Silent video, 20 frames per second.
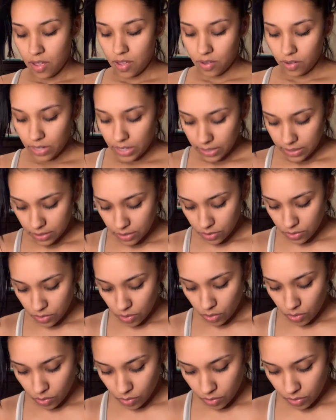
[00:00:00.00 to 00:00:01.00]
Okay,
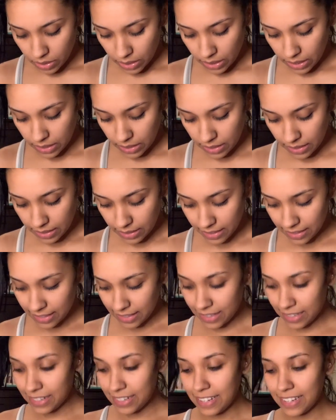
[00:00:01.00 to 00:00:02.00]
so
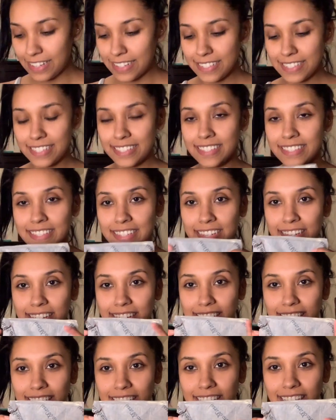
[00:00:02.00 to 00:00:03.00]
it is
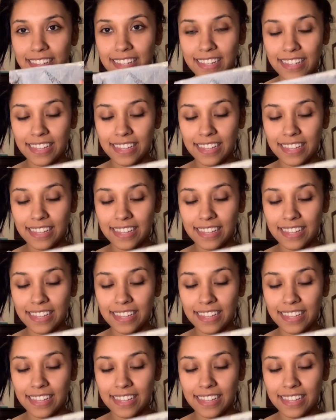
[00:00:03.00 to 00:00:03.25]
the